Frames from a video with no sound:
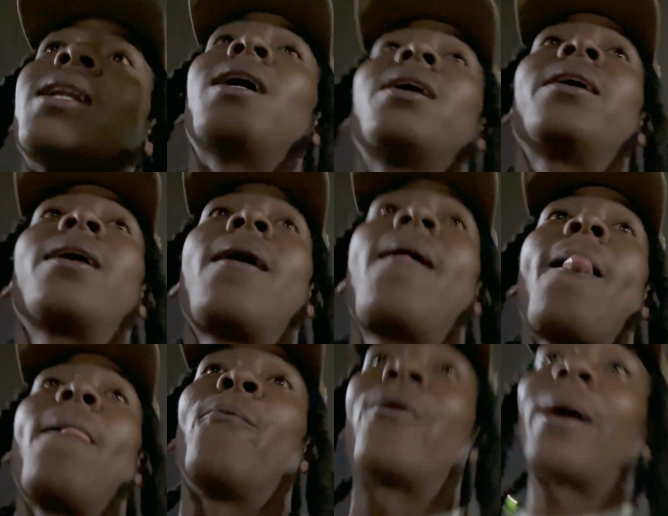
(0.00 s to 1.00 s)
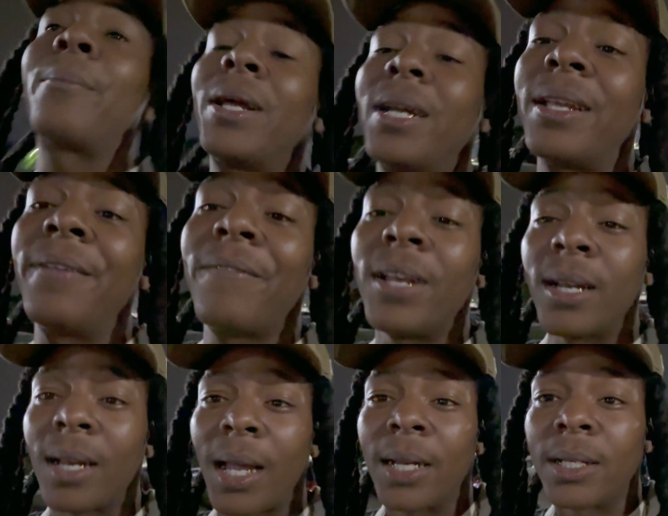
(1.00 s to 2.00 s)
Like, when I'm at an
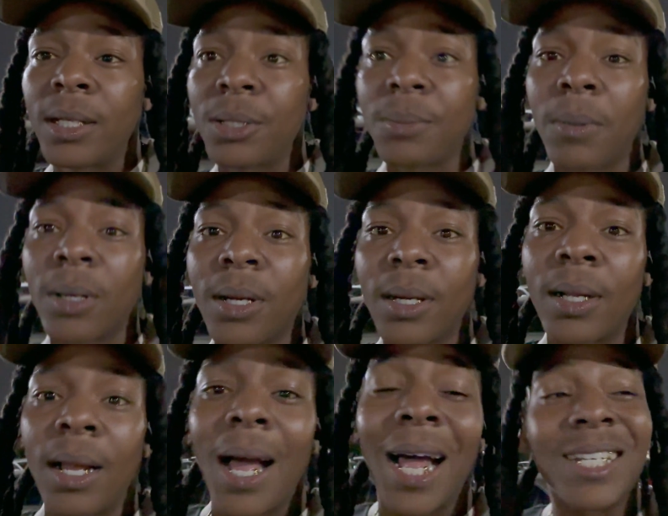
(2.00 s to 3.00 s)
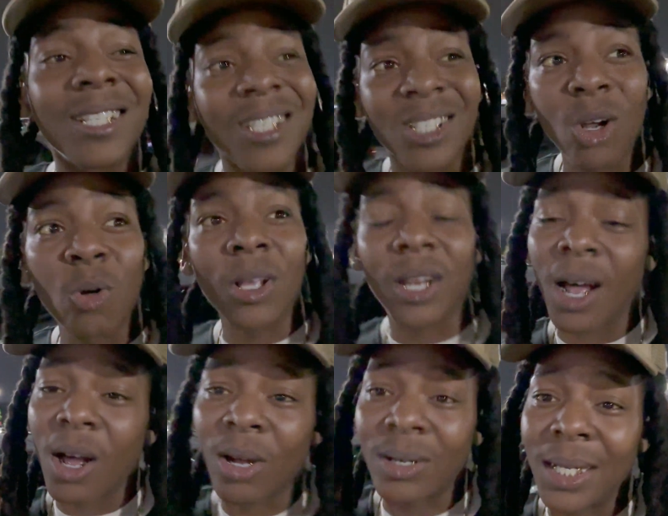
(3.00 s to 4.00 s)
event like this, bro, I just soak it
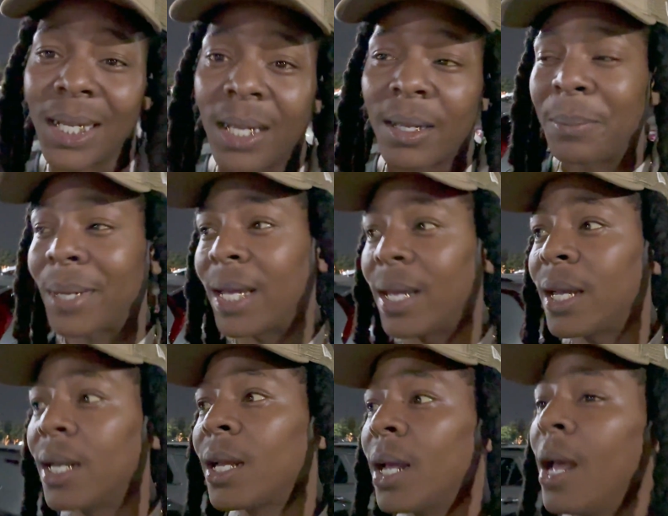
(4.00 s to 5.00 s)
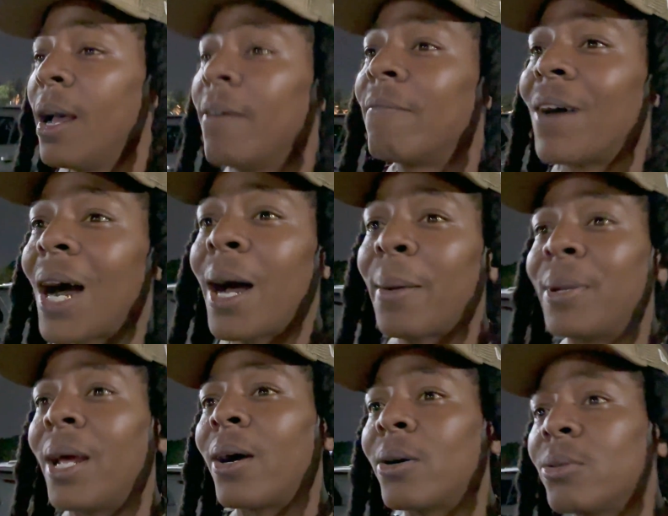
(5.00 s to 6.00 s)
all in, man. Vibed
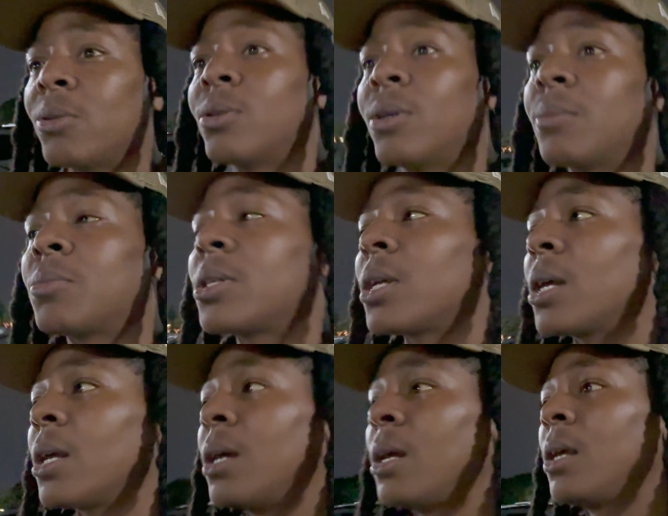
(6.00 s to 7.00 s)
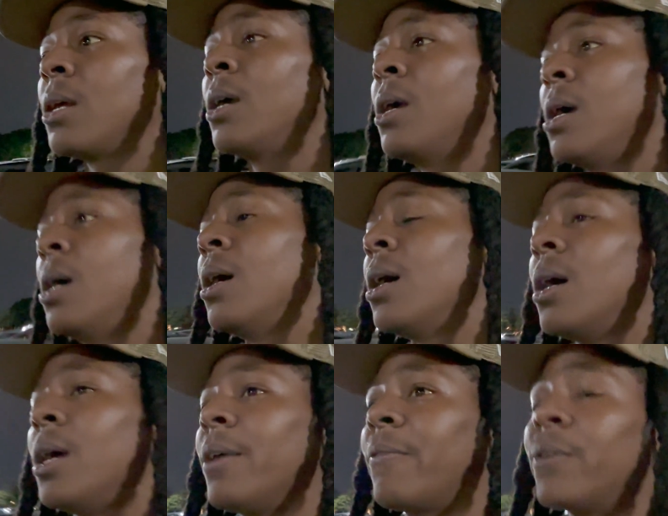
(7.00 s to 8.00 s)
out, you know what I'm saying?
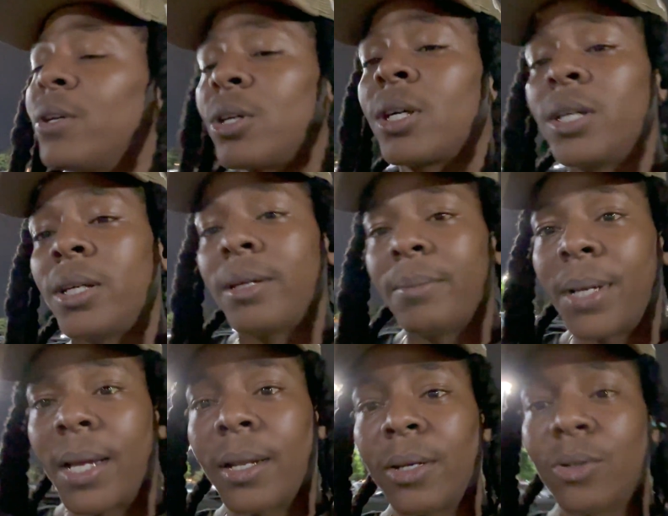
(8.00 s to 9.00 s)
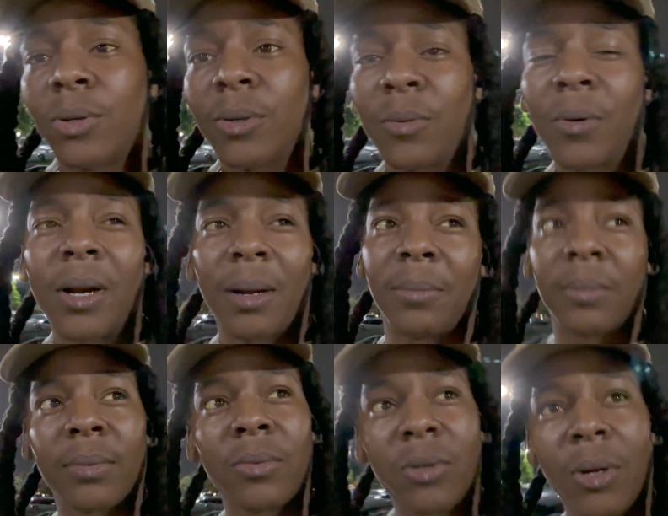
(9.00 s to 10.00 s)
It feel good, man, doing what I'm,
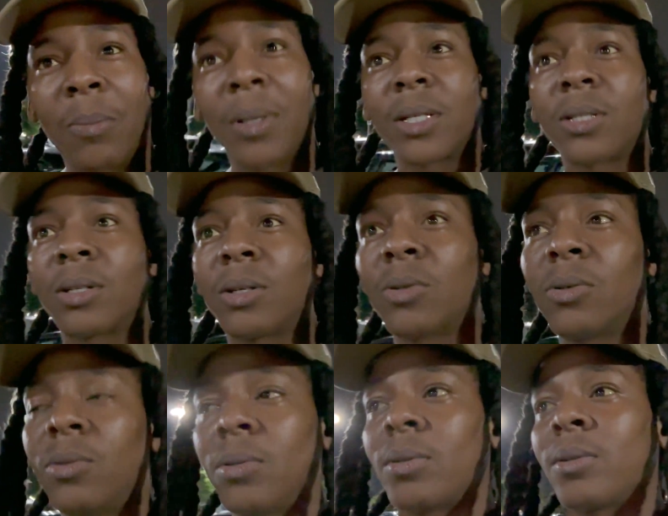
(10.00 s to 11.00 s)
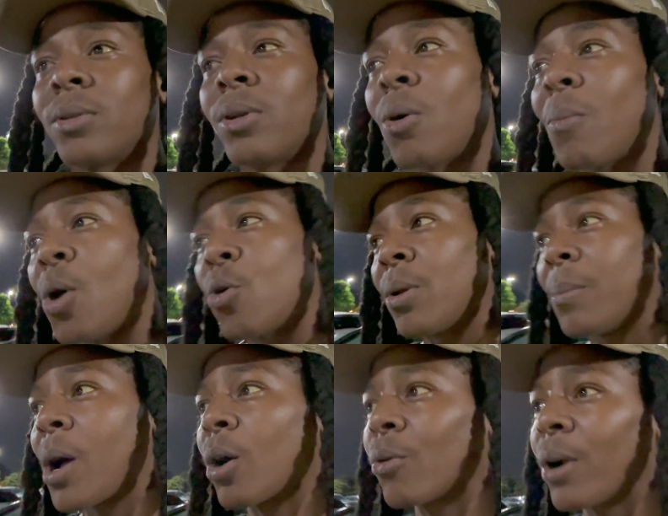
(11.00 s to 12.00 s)
you know, blessed to do. You know, molding
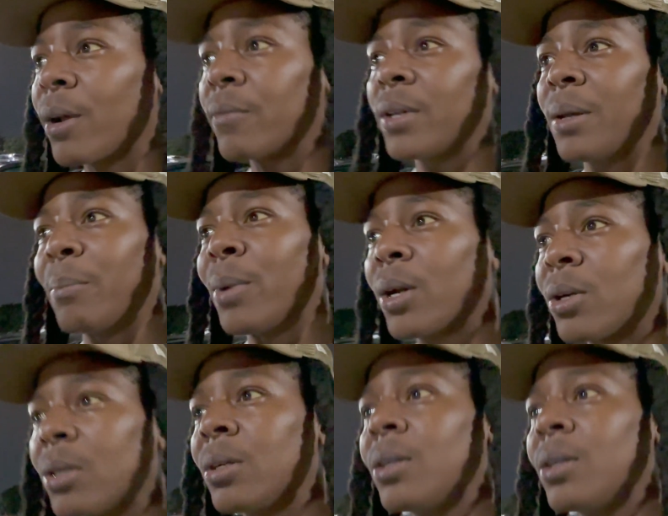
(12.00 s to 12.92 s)
my craft, getting better.